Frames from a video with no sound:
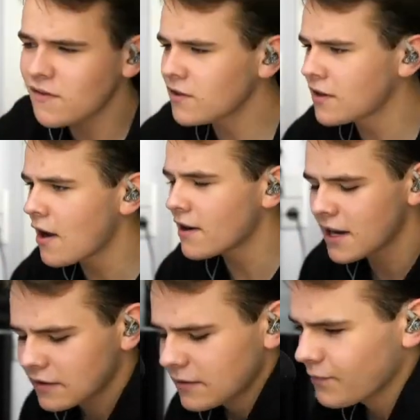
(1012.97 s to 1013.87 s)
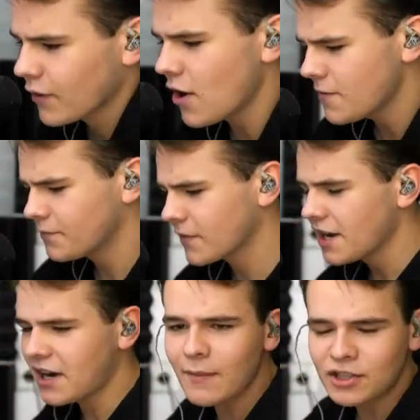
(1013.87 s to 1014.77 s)
we're doing this now, I guess. Good.
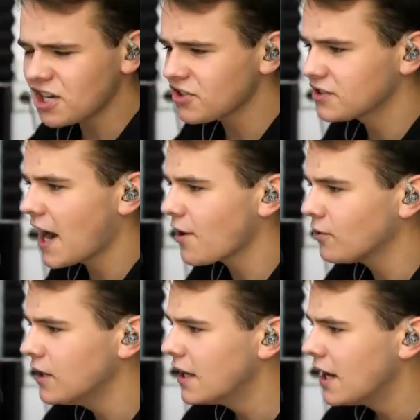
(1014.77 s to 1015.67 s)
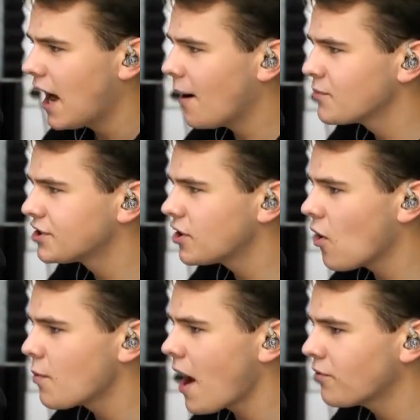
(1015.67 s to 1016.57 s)
Time to change the title.
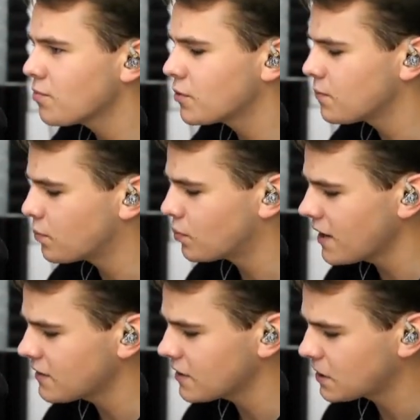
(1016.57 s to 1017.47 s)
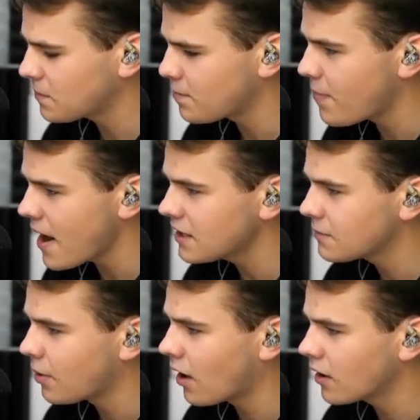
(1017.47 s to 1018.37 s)
So we have to press the
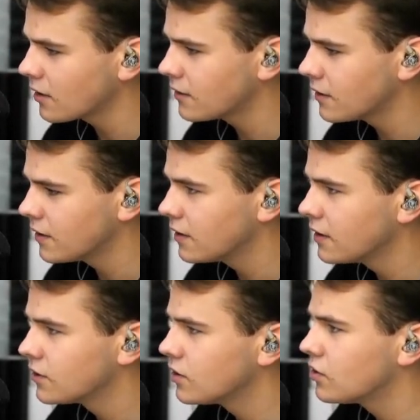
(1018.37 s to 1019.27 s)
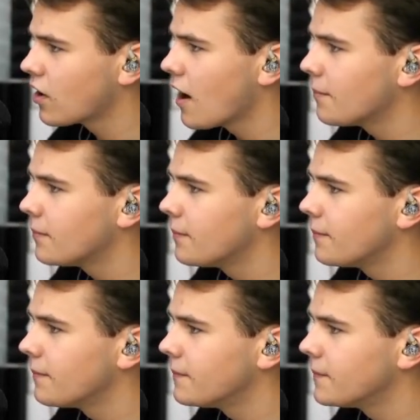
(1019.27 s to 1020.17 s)
space bar to drop.